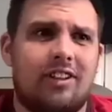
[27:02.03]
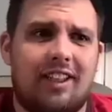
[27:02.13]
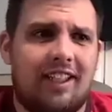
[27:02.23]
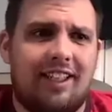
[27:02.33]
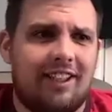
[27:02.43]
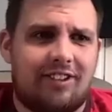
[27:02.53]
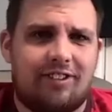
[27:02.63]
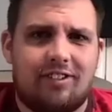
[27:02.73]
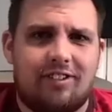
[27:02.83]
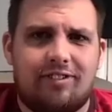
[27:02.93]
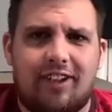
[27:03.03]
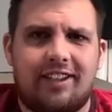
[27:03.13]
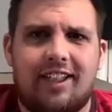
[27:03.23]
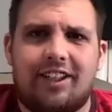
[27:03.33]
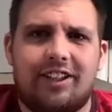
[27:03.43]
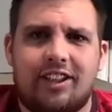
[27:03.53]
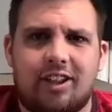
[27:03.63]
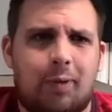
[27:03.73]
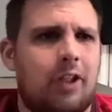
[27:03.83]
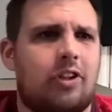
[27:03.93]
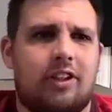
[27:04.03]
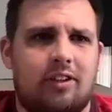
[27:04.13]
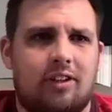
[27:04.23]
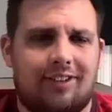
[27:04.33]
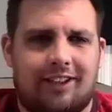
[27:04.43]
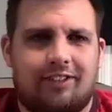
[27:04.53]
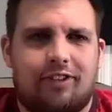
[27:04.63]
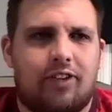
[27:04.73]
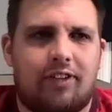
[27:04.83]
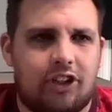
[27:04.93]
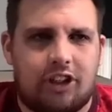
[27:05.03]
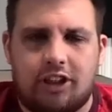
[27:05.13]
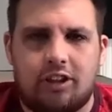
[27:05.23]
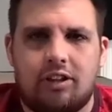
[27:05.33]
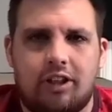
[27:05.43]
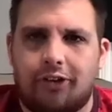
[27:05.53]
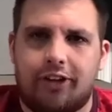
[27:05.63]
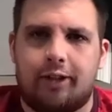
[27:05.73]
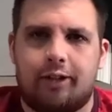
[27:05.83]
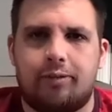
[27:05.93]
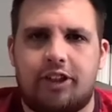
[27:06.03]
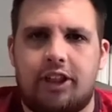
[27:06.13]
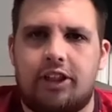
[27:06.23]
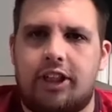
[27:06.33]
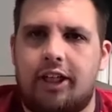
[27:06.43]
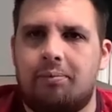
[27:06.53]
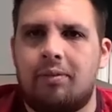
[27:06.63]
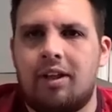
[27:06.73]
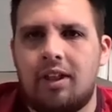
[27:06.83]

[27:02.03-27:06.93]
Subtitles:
Like, he's fantastic, especially if you've ever seen a Northampton Saints game.